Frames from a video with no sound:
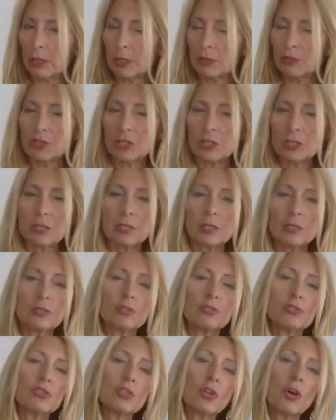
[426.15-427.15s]
It just
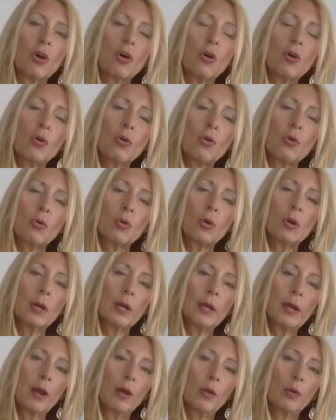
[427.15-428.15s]
is so
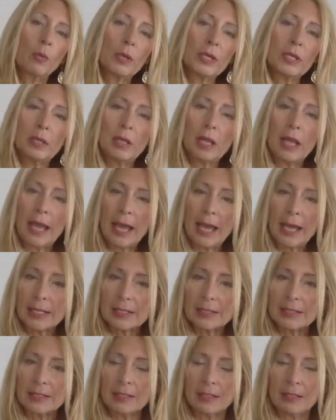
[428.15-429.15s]

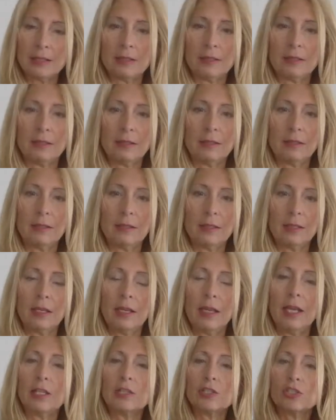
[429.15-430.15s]
relaxing
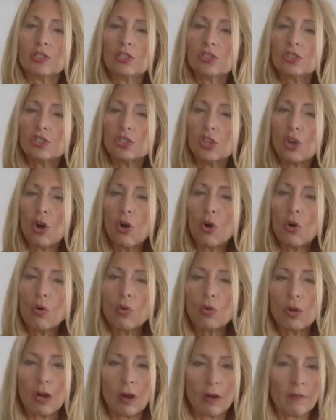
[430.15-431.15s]
and so
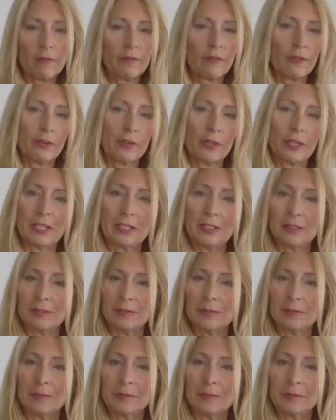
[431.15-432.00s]
comforting.